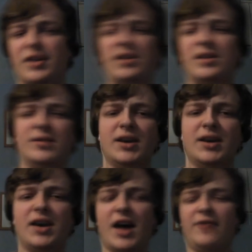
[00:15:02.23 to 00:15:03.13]
he
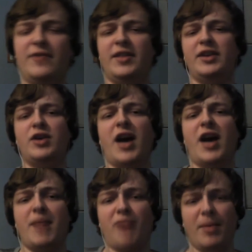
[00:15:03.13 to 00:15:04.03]
I feel like
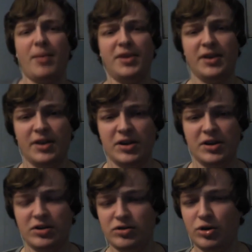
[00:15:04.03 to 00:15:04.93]
probably
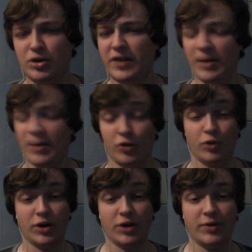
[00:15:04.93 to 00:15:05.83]
could have had more to
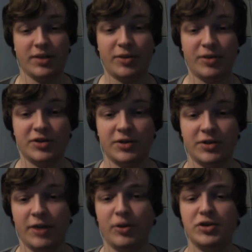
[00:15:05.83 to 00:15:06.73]
work with
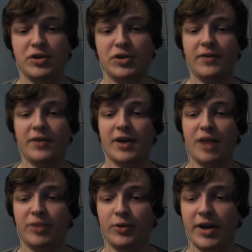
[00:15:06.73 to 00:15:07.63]
personally. What do you think of the guy who
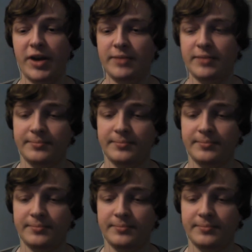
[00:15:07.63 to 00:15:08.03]
played Wade?